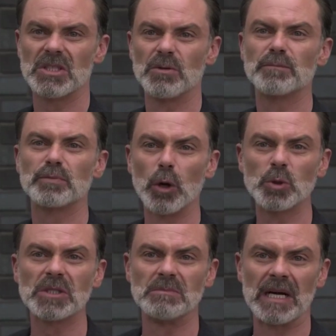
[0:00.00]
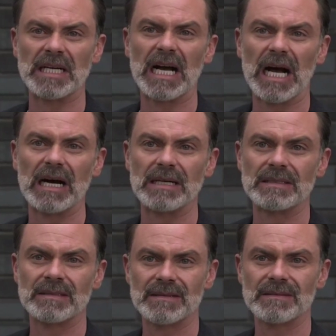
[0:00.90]
You've broken my heart.
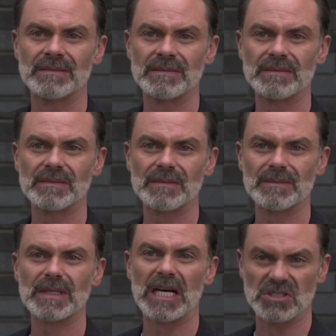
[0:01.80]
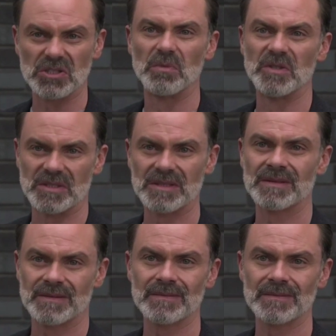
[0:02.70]
And Summer's.